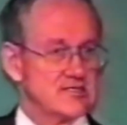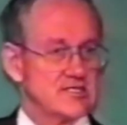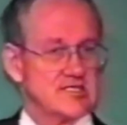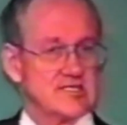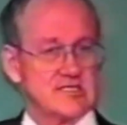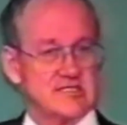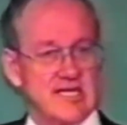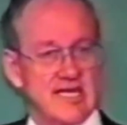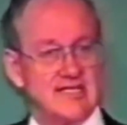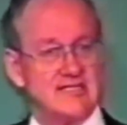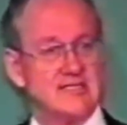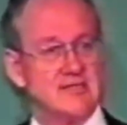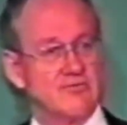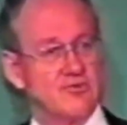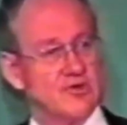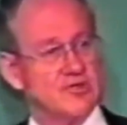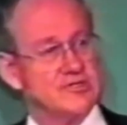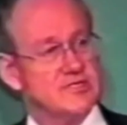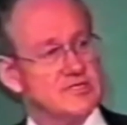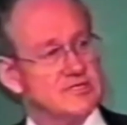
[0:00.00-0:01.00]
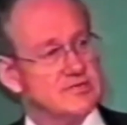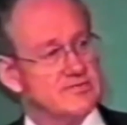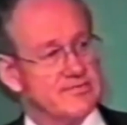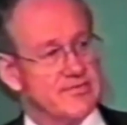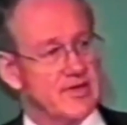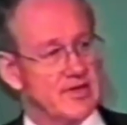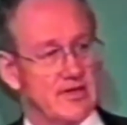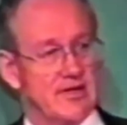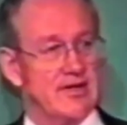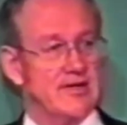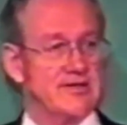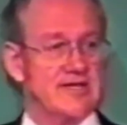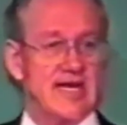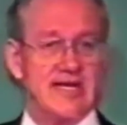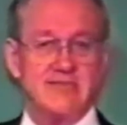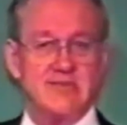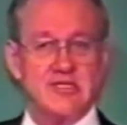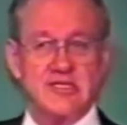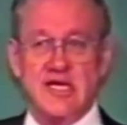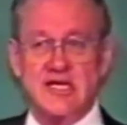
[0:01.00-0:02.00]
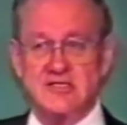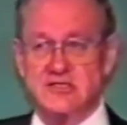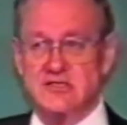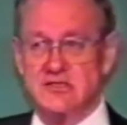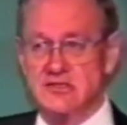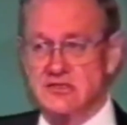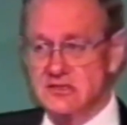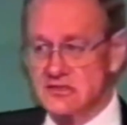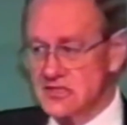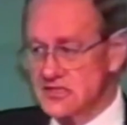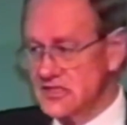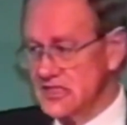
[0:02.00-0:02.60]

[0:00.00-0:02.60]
She says, "Handsome princes are a dime a dozen."